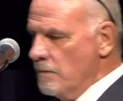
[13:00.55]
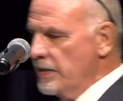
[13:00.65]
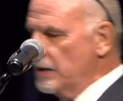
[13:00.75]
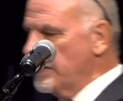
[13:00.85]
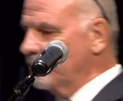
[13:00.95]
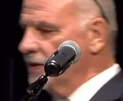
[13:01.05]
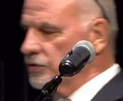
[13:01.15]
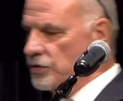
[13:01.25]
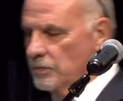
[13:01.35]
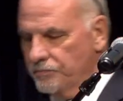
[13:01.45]
Think about
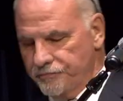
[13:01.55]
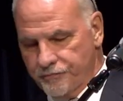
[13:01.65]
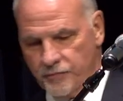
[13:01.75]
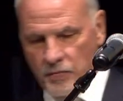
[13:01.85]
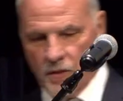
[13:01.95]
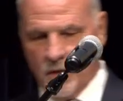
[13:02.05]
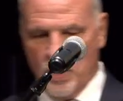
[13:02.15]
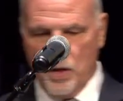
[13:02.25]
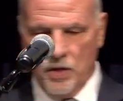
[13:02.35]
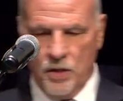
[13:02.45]
this.
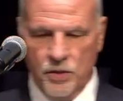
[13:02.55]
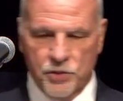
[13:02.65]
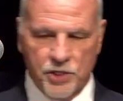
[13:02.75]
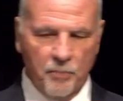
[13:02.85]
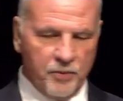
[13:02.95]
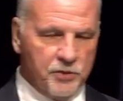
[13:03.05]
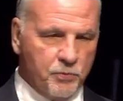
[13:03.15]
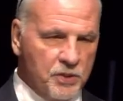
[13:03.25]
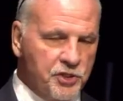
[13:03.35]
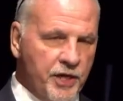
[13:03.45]
Shepherds
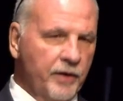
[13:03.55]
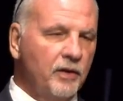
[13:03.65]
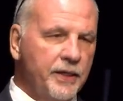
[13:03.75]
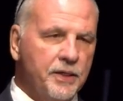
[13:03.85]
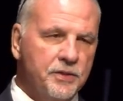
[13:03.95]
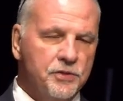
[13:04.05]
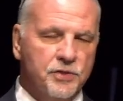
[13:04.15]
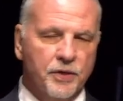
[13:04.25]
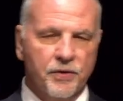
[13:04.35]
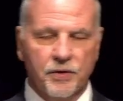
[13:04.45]
were generally
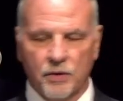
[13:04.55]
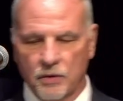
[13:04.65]
considered